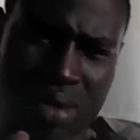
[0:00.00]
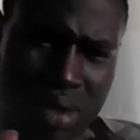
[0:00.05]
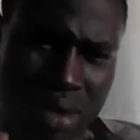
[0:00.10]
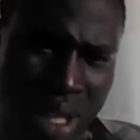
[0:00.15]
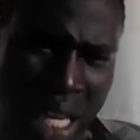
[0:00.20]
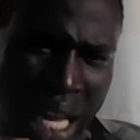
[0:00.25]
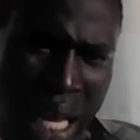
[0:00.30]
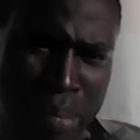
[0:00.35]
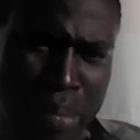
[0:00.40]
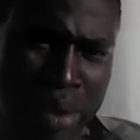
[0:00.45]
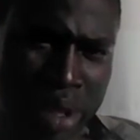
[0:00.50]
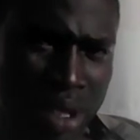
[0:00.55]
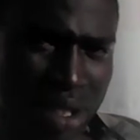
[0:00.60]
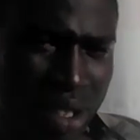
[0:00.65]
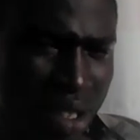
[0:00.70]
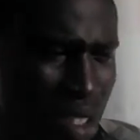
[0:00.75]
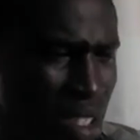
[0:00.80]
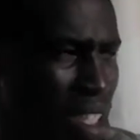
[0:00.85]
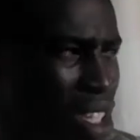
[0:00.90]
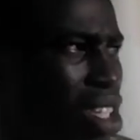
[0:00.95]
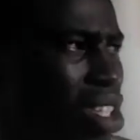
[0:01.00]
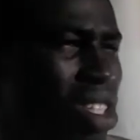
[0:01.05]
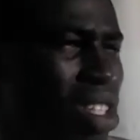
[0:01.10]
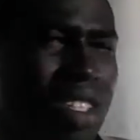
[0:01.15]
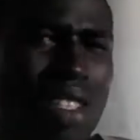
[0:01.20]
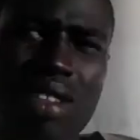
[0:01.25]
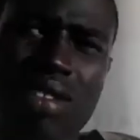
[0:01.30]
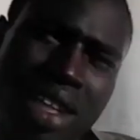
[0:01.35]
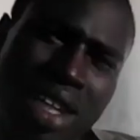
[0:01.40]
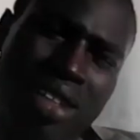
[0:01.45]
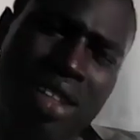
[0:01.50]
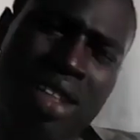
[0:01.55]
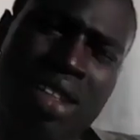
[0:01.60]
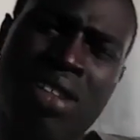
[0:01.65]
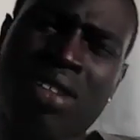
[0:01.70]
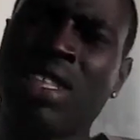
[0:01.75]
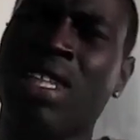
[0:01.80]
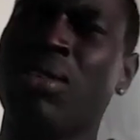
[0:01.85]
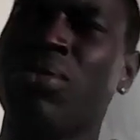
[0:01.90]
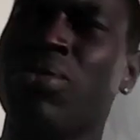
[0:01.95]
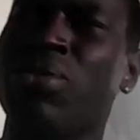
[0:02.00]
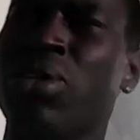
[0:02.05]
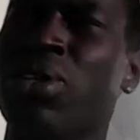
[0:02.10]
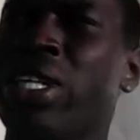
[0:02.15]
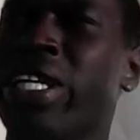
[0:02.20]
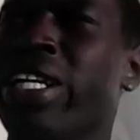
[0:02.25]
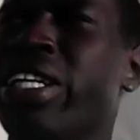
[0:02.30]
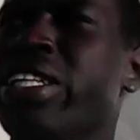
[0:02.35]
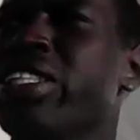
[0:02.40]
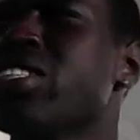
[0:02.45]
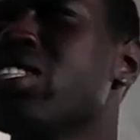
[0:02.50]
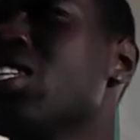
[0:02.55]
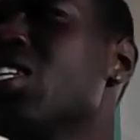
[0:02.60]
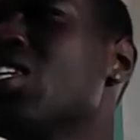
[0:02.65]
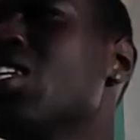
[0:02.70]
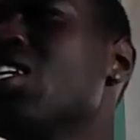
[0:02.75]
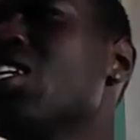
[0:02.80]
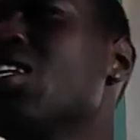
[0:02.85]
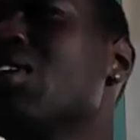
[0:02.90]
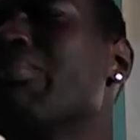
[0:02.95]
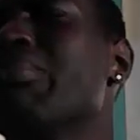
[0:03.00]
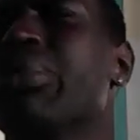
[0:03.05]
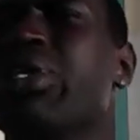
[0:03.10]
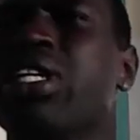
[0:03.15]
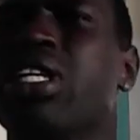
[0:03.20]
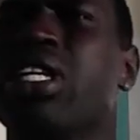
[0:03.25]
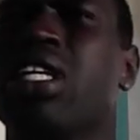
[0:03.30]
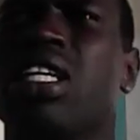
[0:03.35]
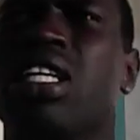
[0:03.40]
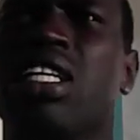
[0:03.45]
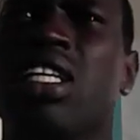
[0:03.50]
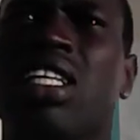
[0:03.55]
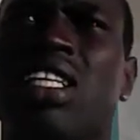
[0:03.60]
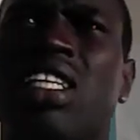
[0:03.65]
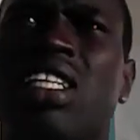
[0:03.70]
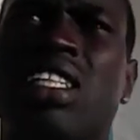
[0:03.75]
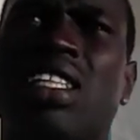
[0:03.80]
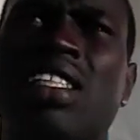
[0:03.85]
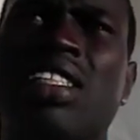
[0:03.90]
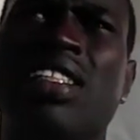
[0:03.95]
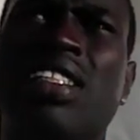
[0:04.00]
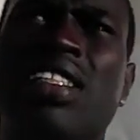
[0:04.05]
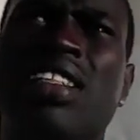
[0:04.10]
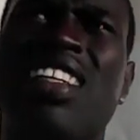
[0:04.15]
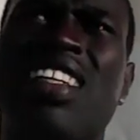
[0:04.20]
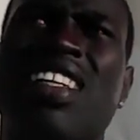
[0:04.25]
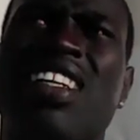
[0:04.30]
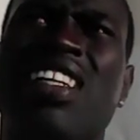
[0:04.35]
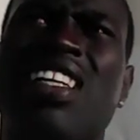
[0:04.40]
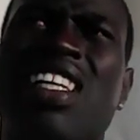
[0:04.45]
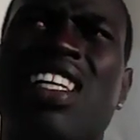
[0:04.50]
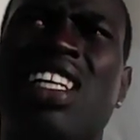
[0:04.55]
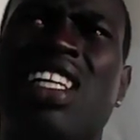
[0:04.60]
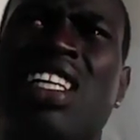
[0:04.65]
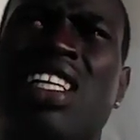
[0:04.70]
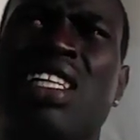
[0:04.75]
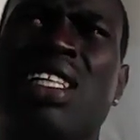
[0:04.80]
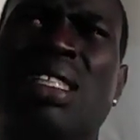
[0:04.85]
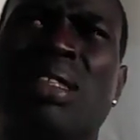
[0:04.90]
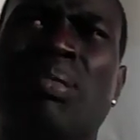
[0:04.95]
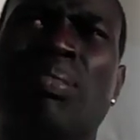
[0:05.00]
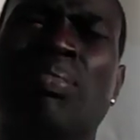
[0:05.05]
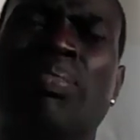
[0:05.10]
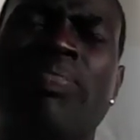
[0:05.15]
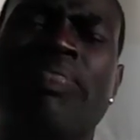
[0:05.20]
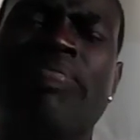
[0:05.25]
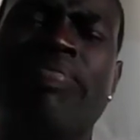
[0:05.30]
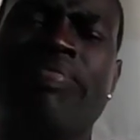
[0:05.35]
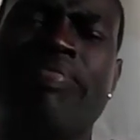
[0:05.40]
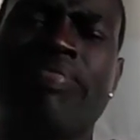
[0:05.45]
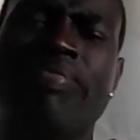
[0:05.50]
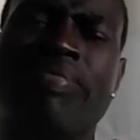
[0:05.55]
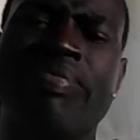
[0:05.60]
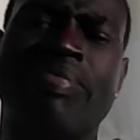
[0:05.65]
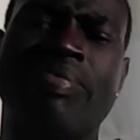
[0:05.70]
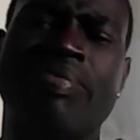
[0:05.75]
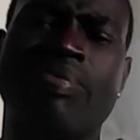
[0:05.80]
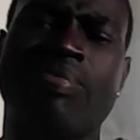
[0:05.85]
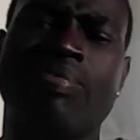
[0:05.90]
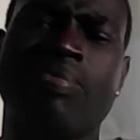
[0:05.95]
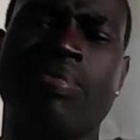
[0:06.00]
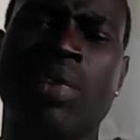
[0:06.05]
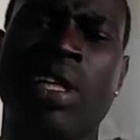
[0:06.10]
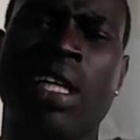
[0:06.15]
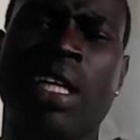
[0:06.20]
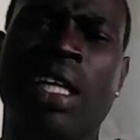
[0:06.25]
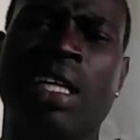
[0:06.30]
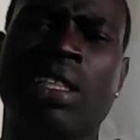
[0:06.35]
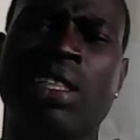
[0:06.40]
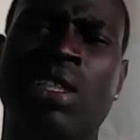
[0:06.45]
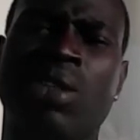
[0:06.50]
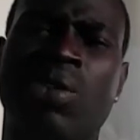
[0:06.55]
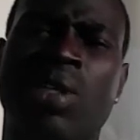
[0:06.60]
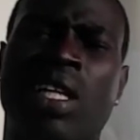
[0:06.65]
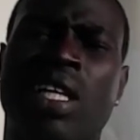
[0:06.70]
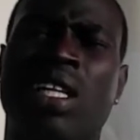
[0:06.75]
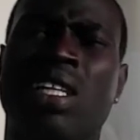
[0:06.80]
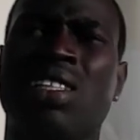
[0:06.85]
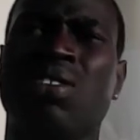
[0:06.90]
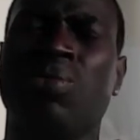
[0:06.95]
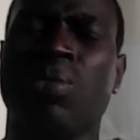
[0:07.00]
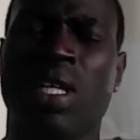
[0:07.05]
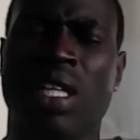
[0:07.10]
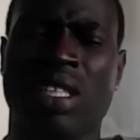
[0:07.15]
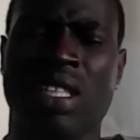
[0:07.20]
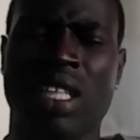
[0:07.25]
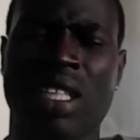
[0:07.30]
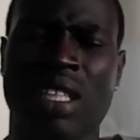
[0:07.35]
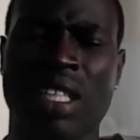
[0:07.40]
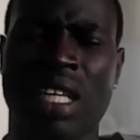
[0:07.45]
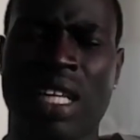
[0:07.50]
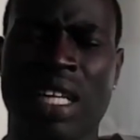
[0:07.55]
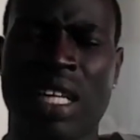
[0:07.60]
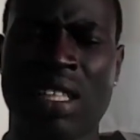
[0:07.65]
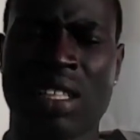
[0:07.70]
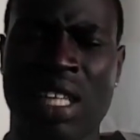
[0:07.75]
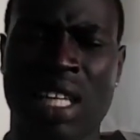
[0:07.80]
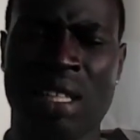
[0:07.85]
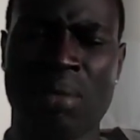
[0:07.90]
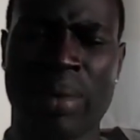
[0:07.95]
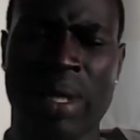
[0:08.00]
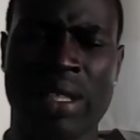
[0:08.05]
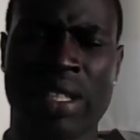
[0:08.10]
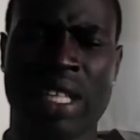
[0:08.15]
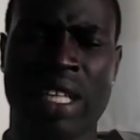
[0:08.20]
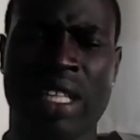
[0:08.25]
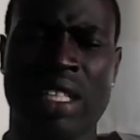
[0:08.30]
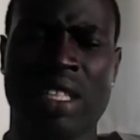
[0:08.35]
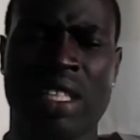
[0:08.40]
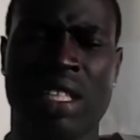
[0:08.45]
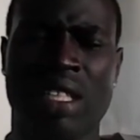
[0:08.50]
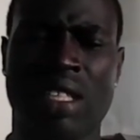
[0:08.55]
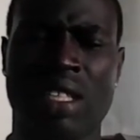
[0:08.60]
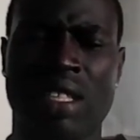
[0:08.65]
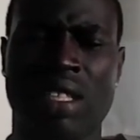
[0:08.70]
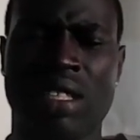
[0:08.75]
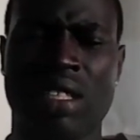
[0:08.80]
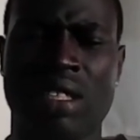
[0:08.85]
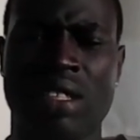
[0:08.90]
happiness. That's a little something for you guys. But uh, um, yeah, so when I when I did that, I thought about that. Uh,